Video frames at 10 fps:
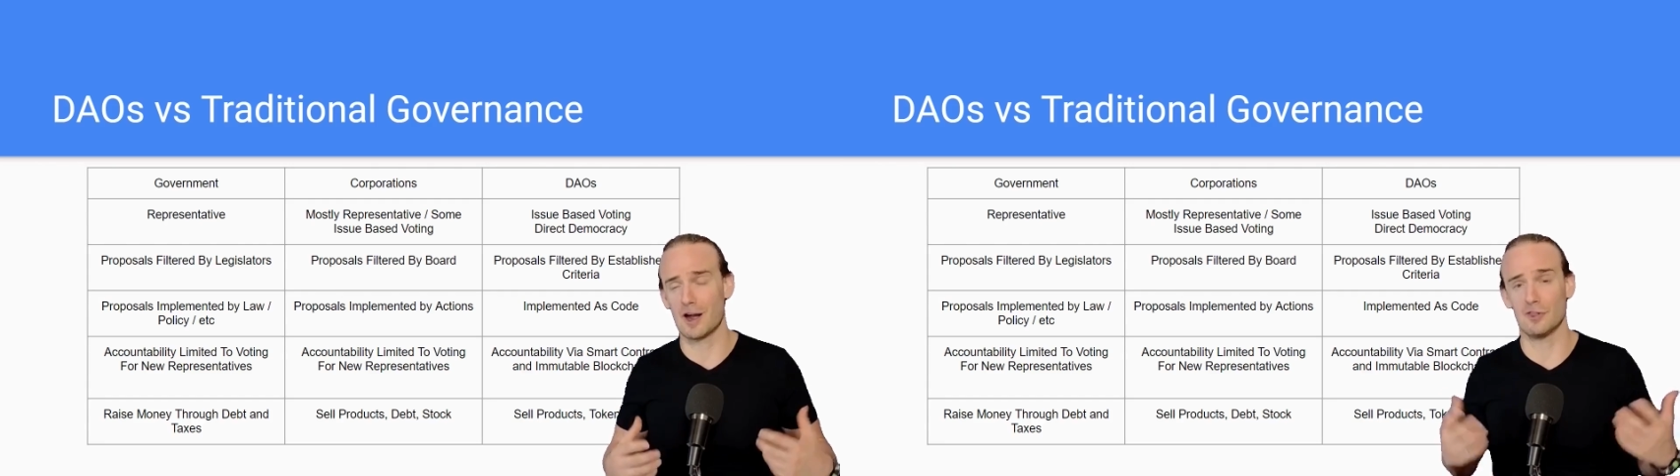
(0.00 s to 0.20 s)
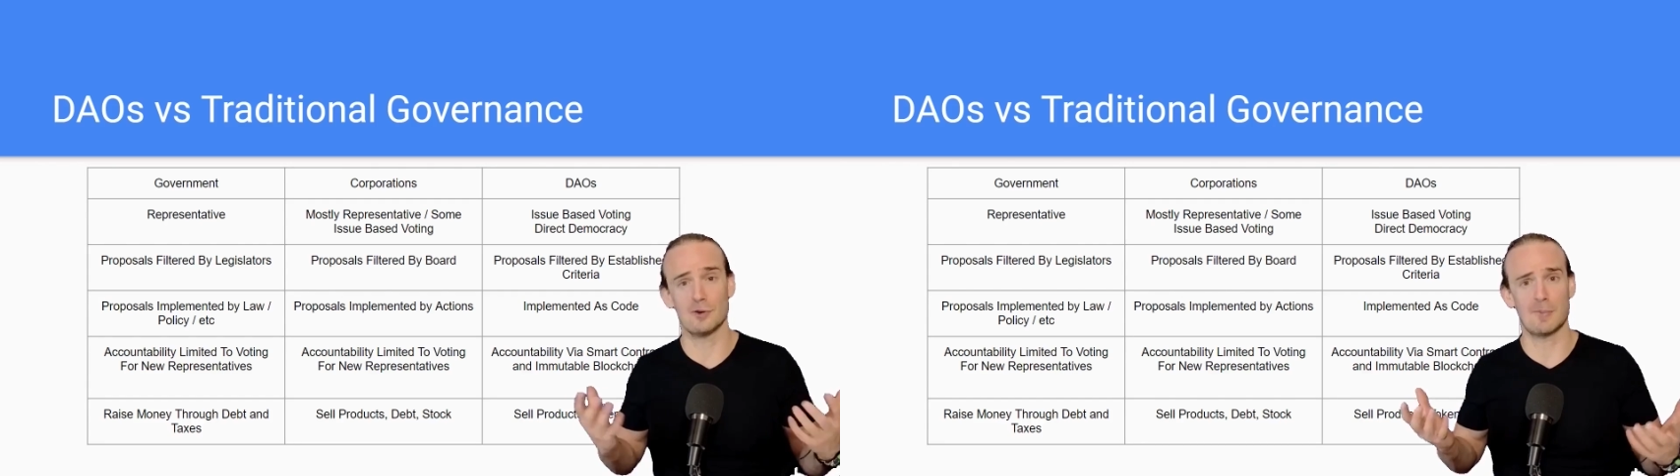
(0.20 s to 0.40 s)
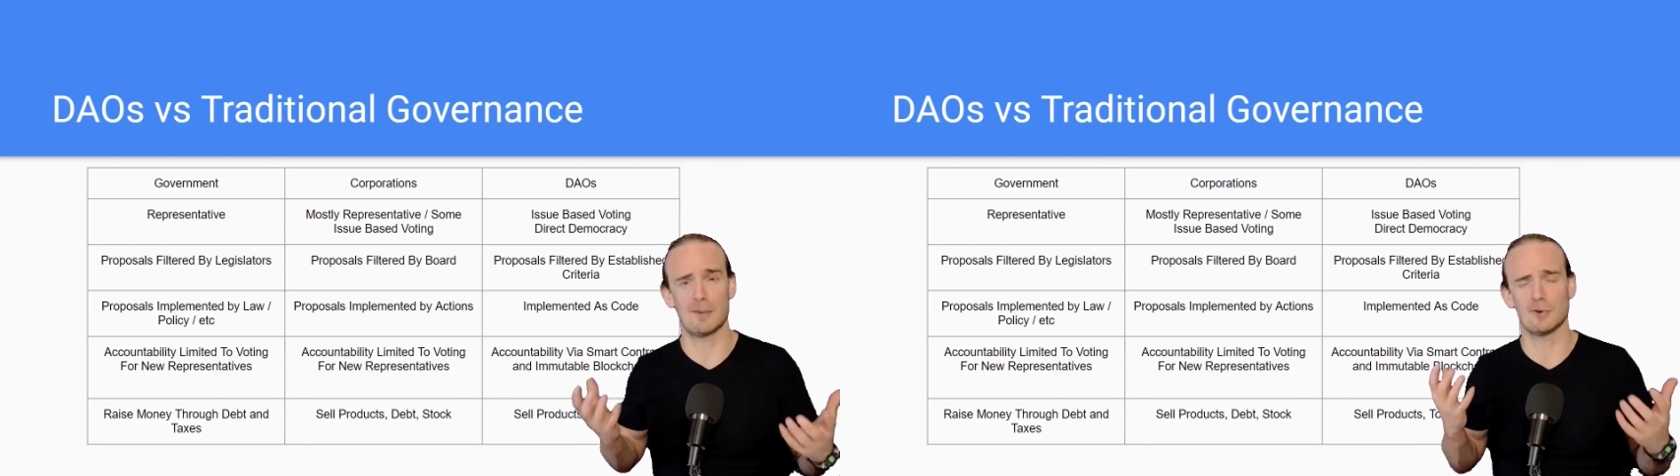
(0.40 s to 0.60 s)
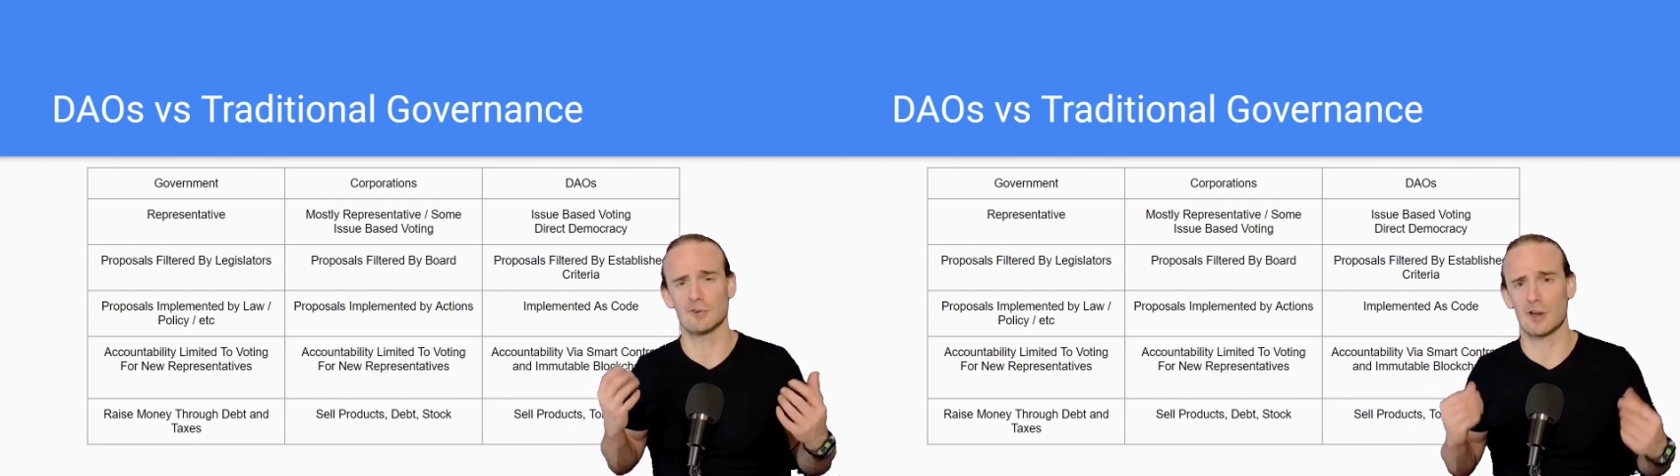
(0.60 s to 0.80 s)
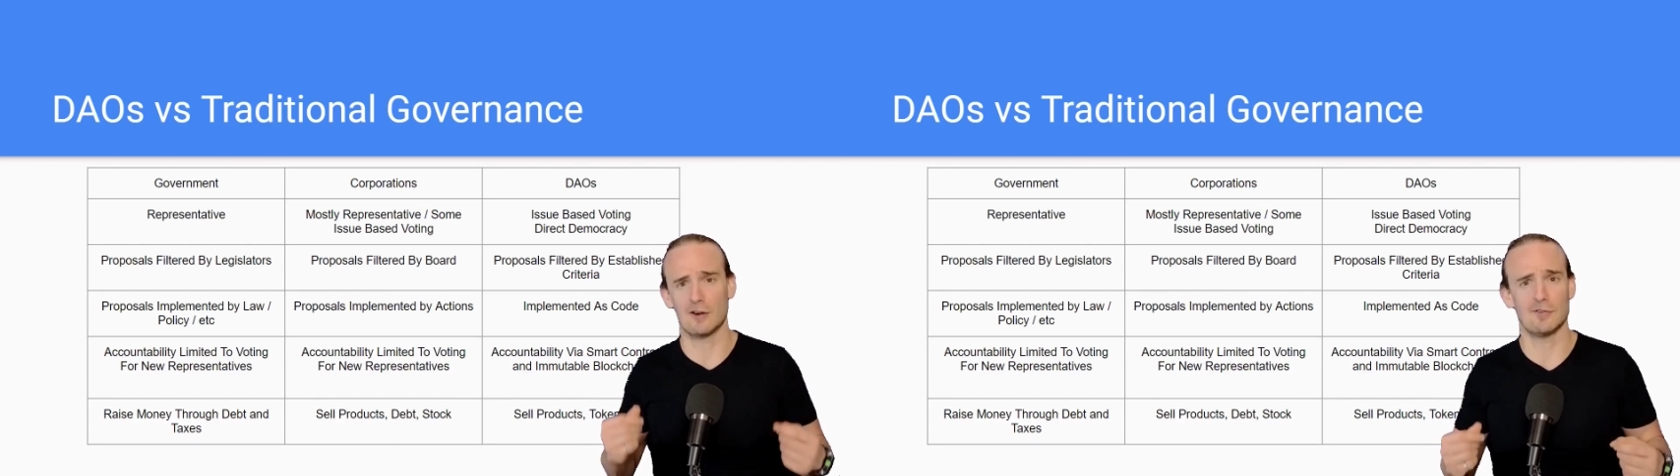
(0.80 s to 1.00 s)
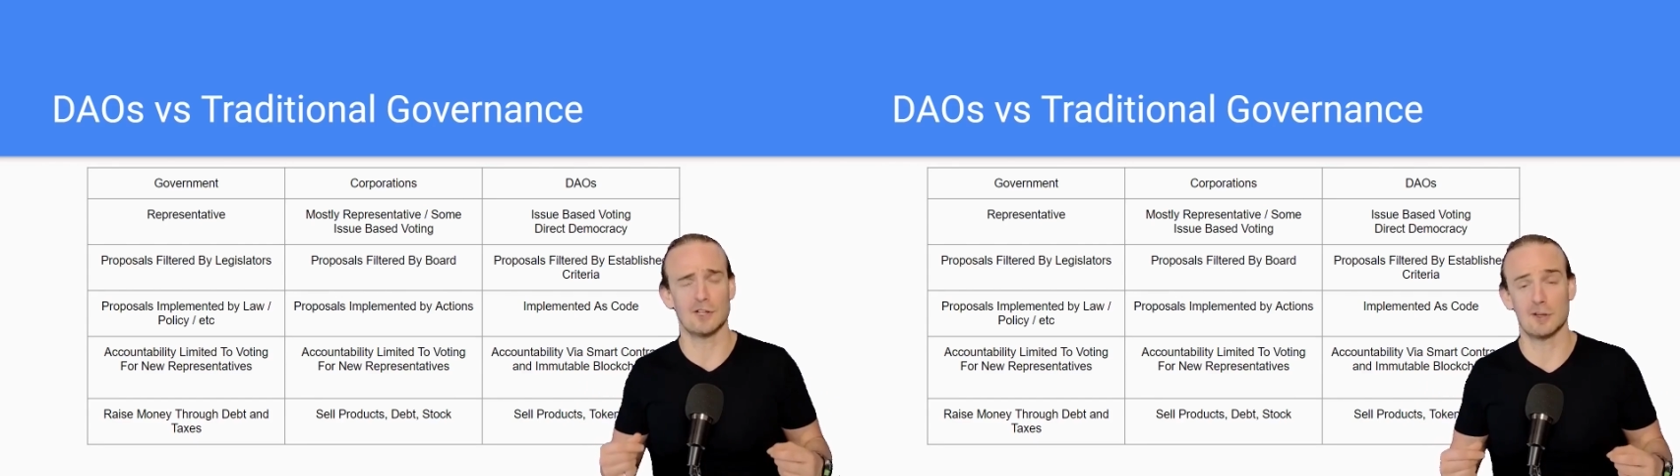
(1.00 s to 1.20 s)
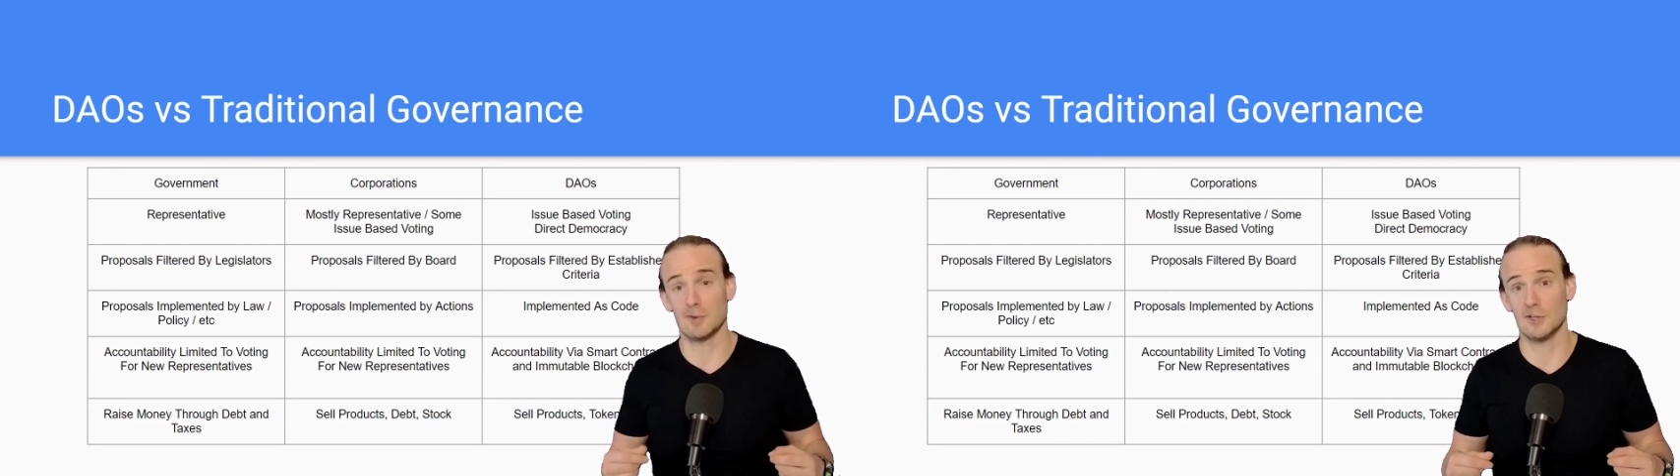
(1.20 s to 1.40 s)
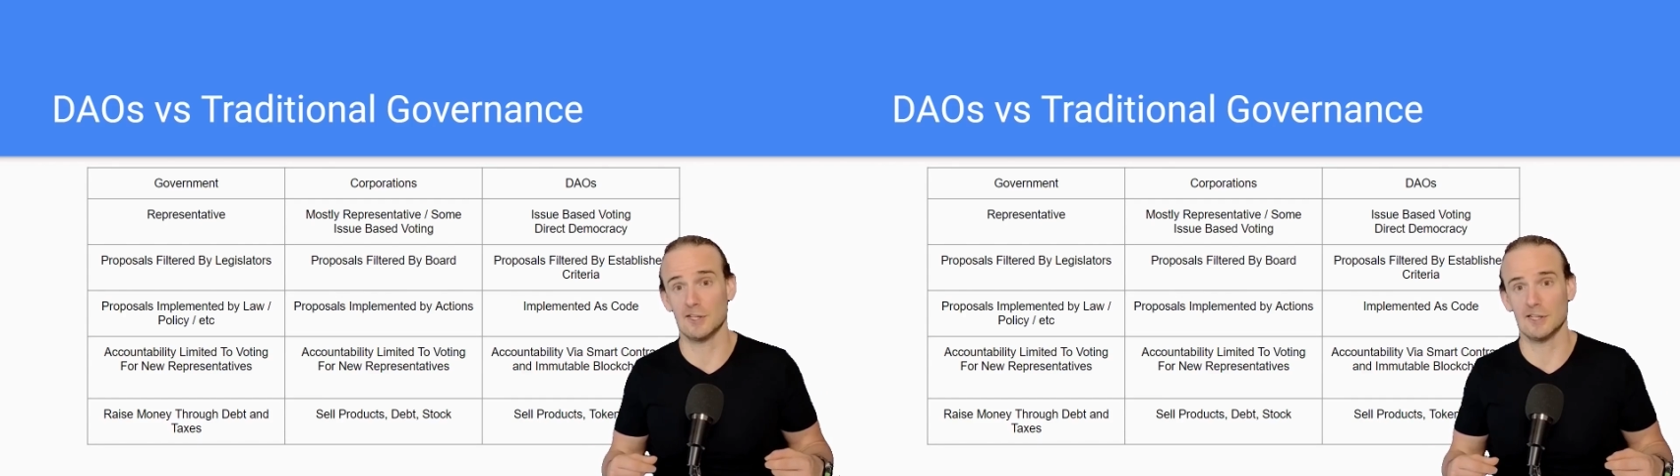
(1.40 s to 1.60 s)
other members of the
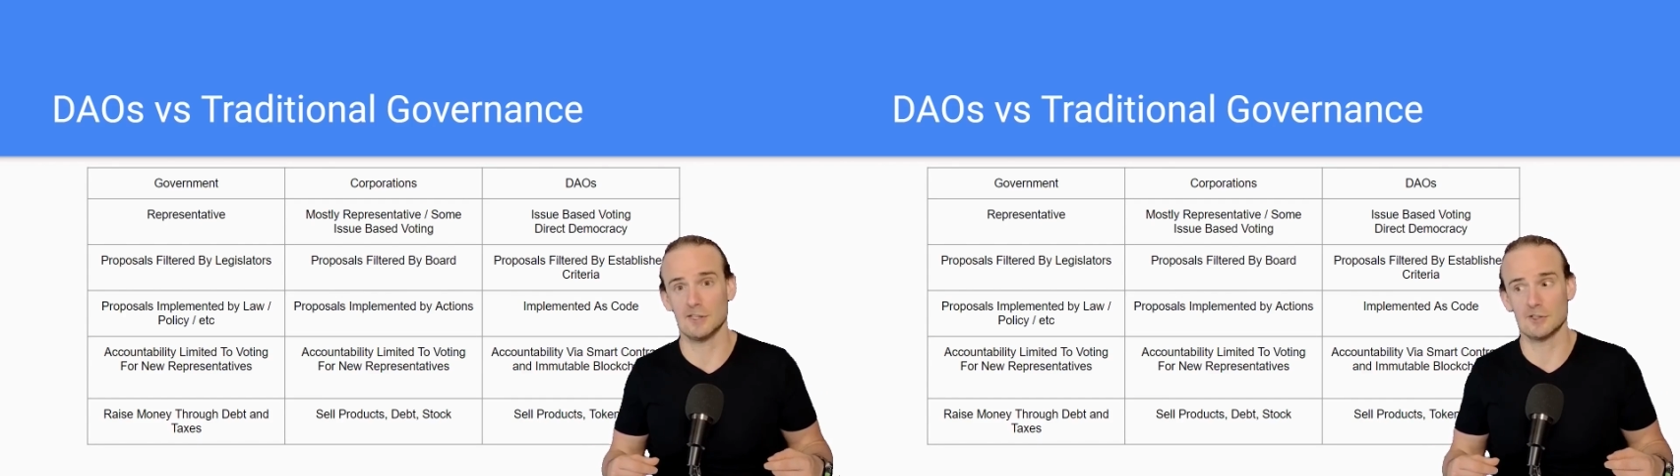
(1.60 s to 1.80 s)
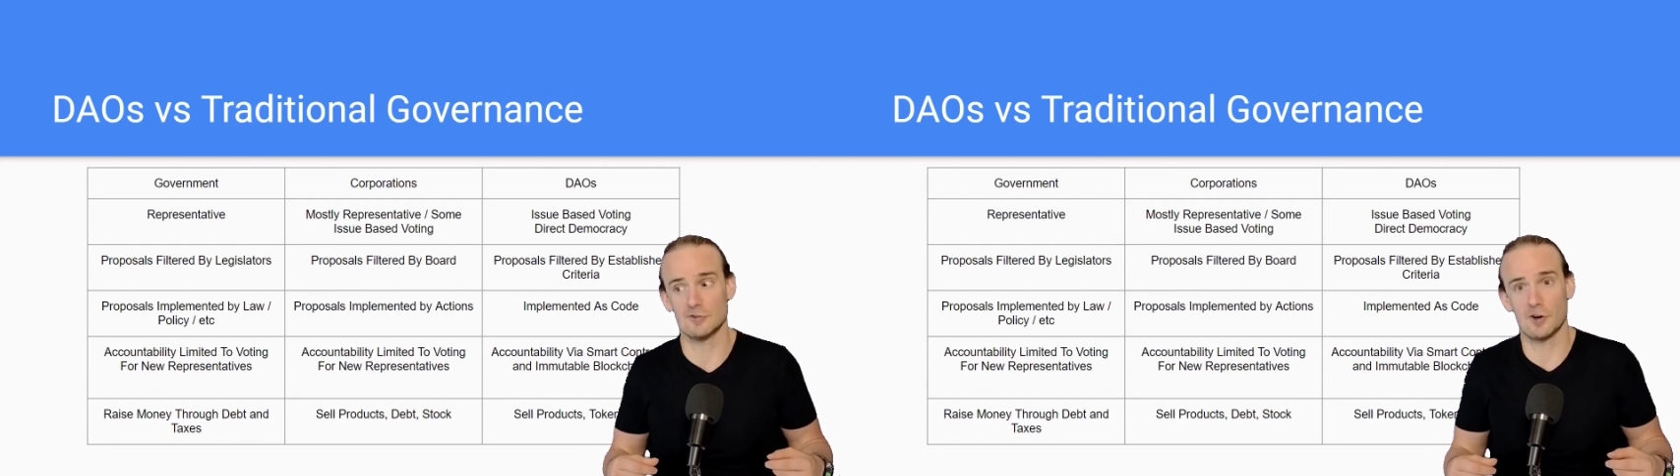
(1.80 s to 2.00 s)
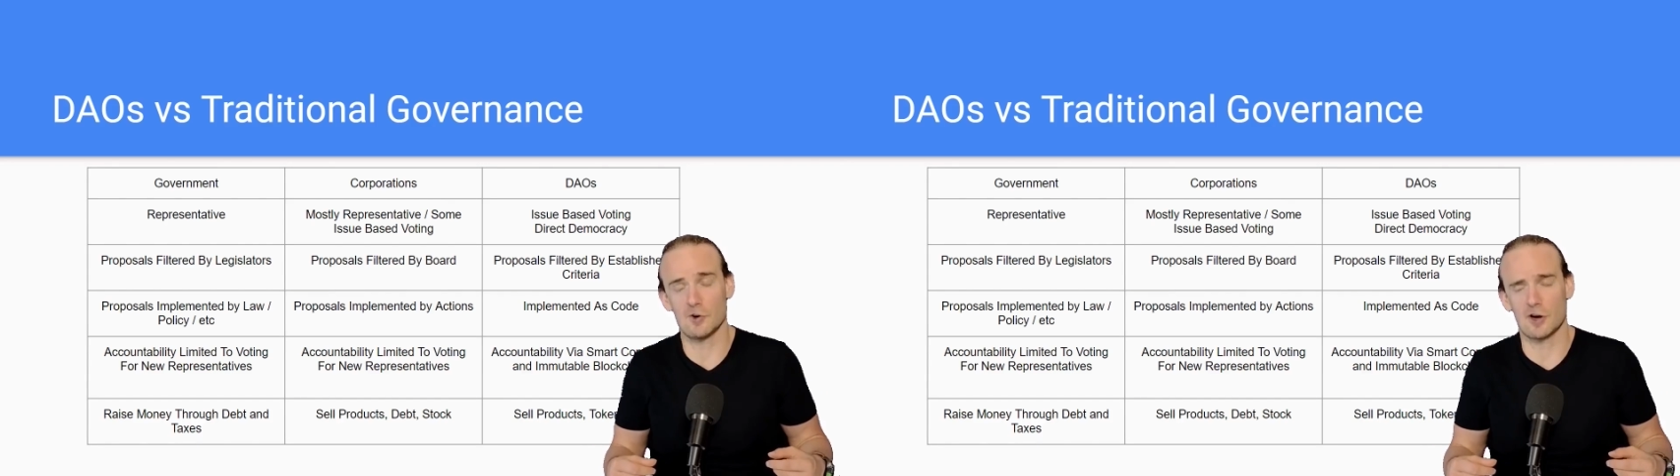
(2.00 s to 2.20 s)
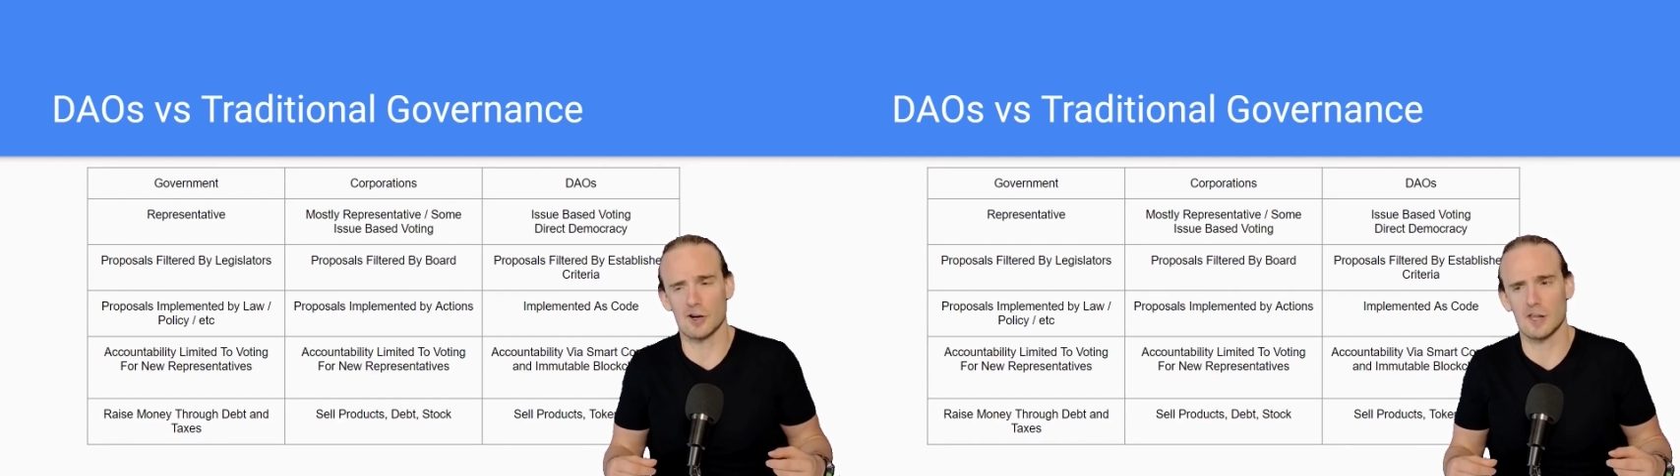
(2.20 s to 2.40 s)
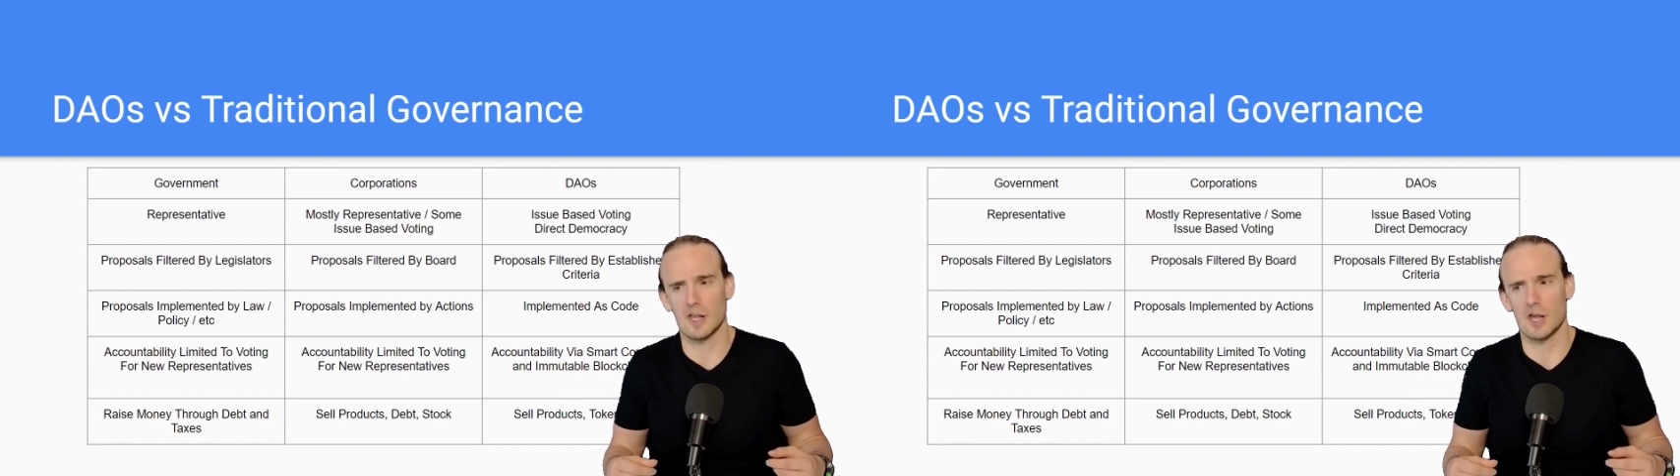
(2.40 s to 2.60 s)
community to vote on.